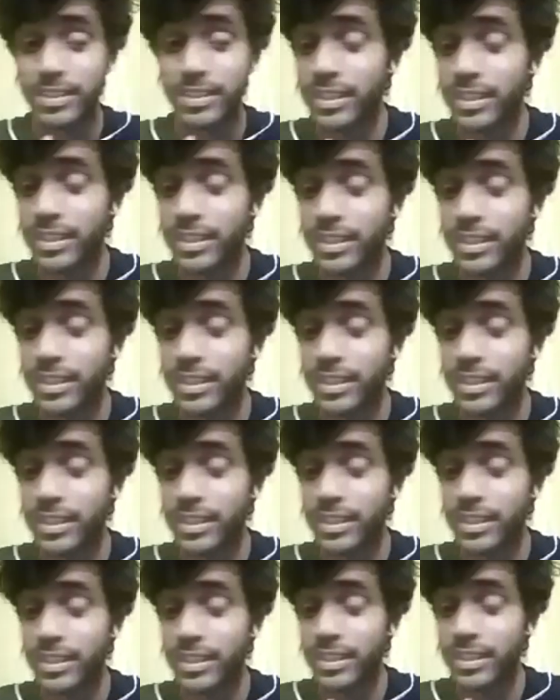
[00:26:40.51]
I, you
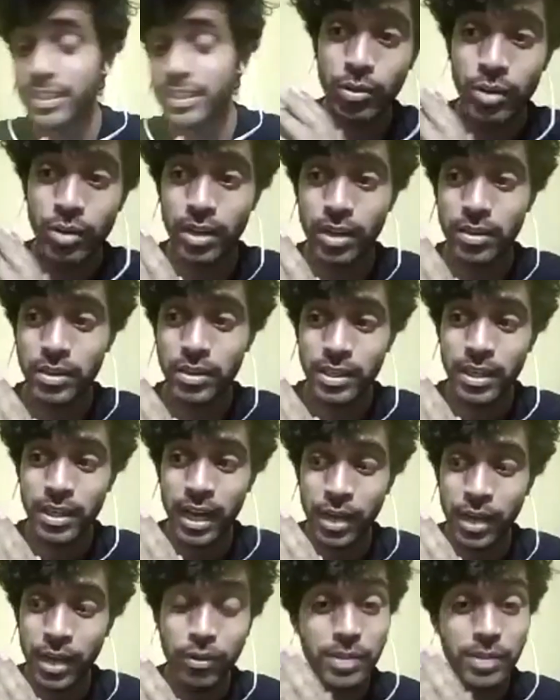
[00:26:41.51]
know,
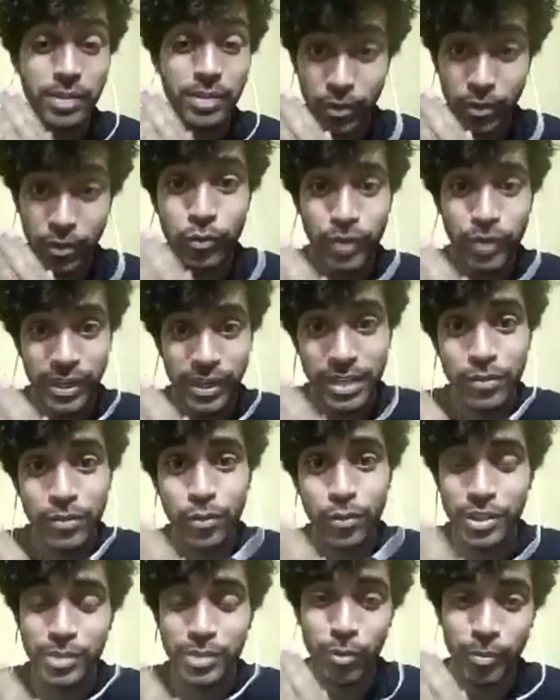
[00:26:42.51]
I was, I was waiting for
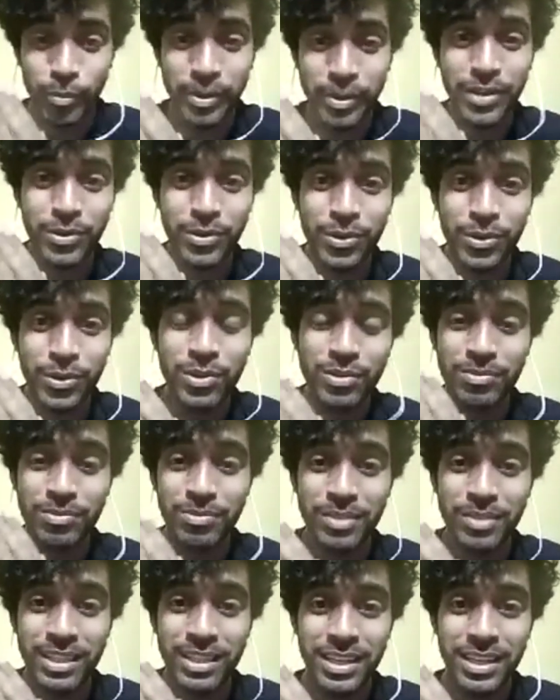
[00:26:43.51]
this moment, you know.
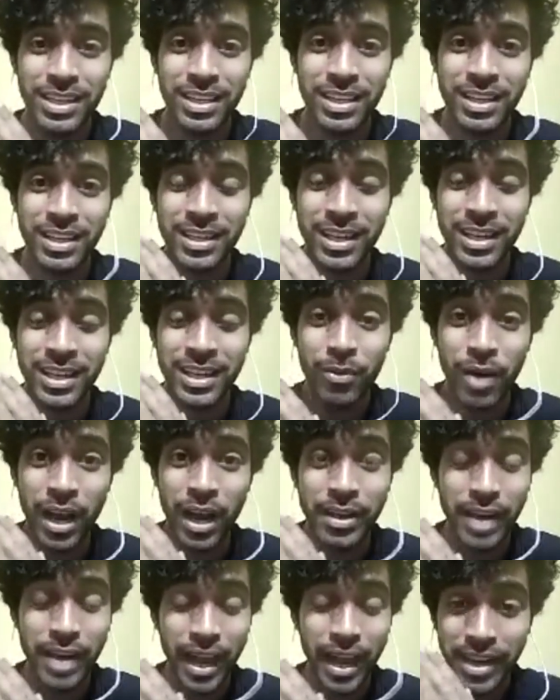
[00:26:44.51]
Now
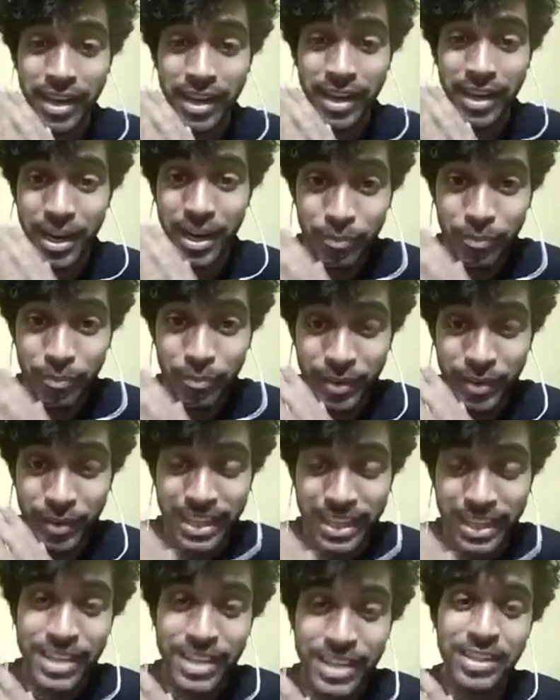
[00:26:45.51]
I, I can't believe
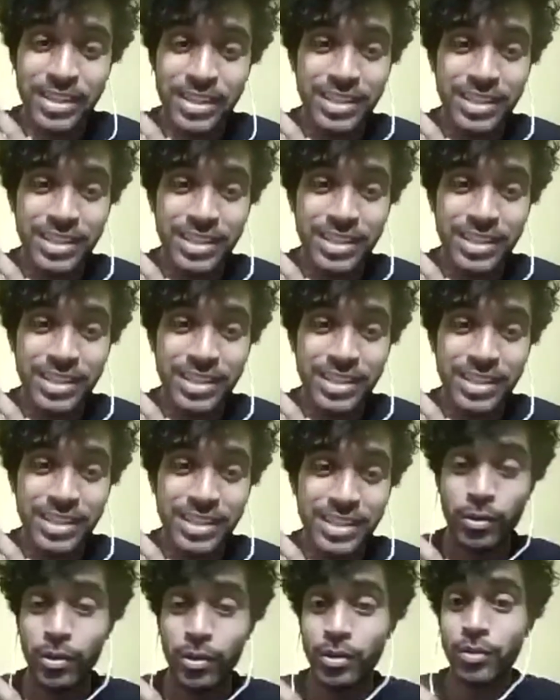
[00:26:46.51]
that I'm in
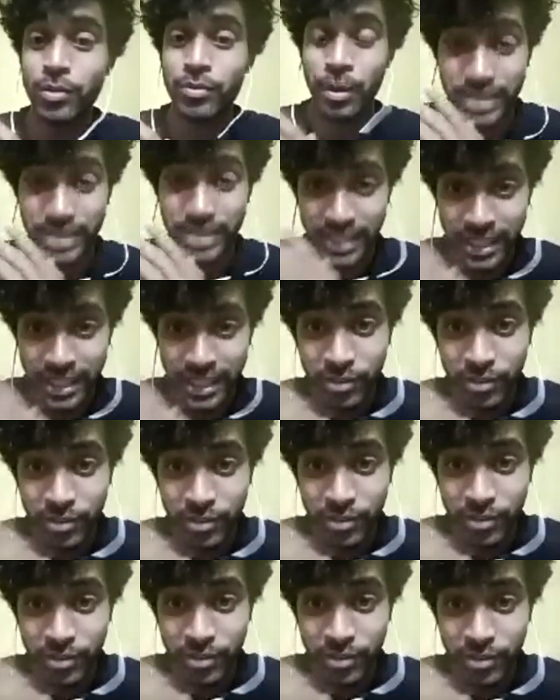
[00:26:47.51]
front of, I'm sitting in front
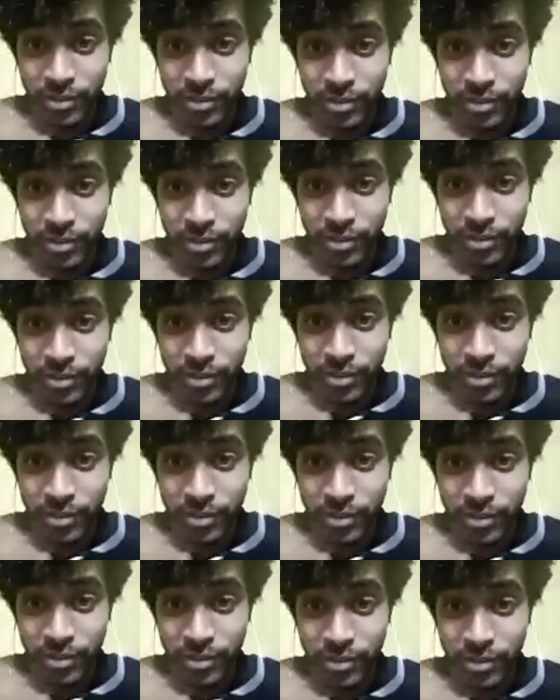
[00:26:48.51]
of you,
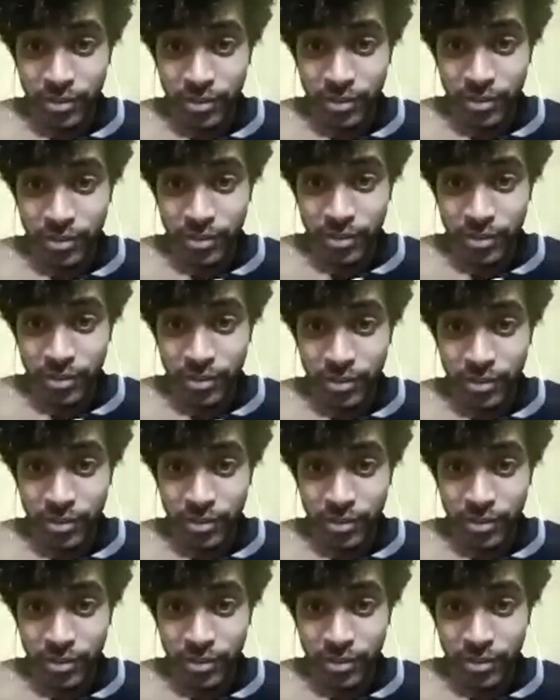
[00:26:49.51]
and I'm
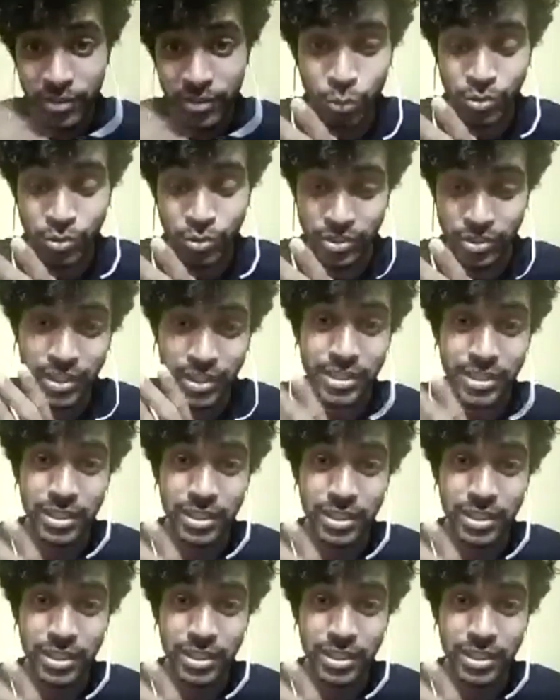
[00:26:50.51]
talking to you.
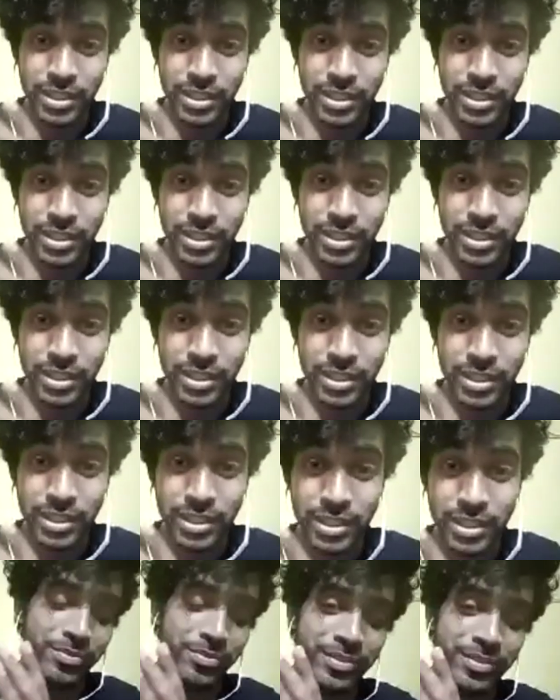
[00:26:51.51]
Seriously, William
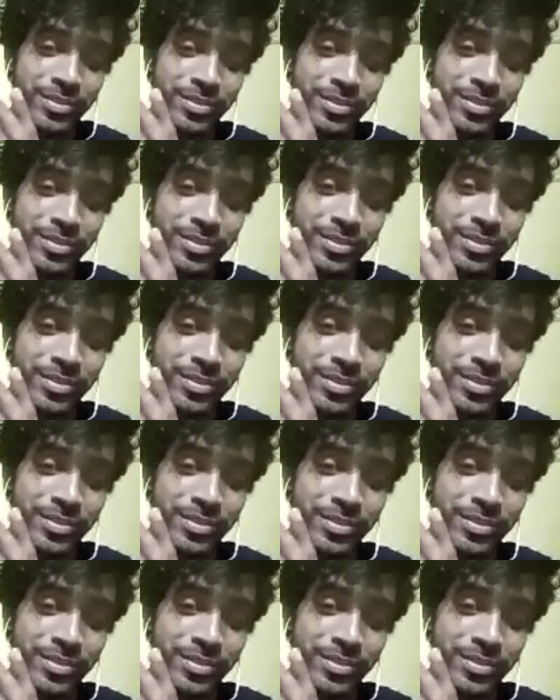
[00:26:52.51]
and Thank the Magic you.
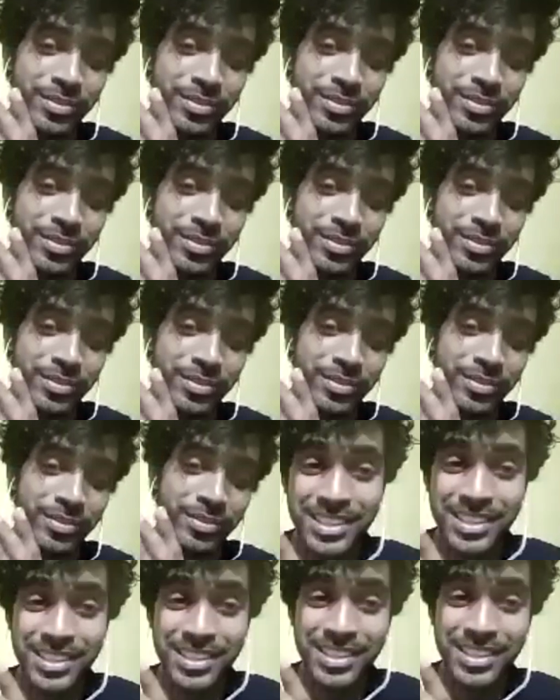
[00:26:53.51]
Box. Is that, you
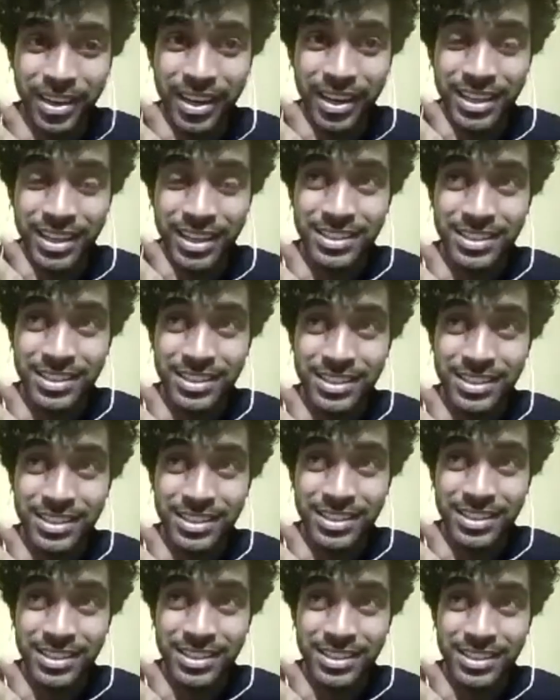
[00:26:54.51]
know, it's a,
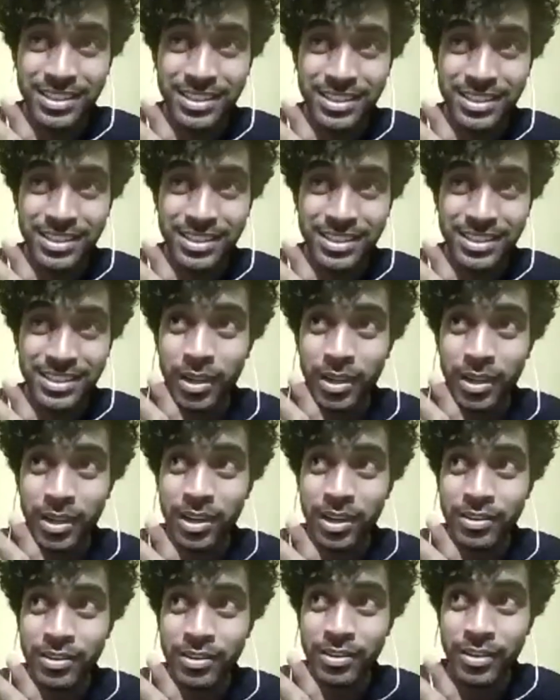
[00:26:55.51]
it's a uh,
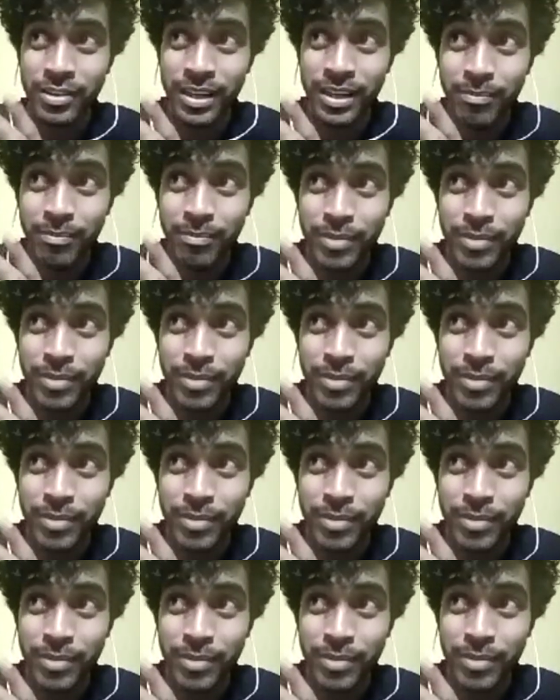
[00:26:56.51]
dream becomes
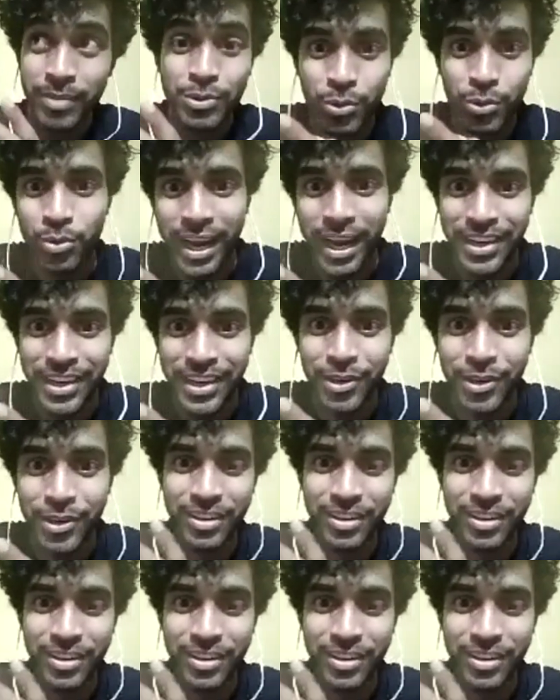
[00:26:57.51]
true kind of.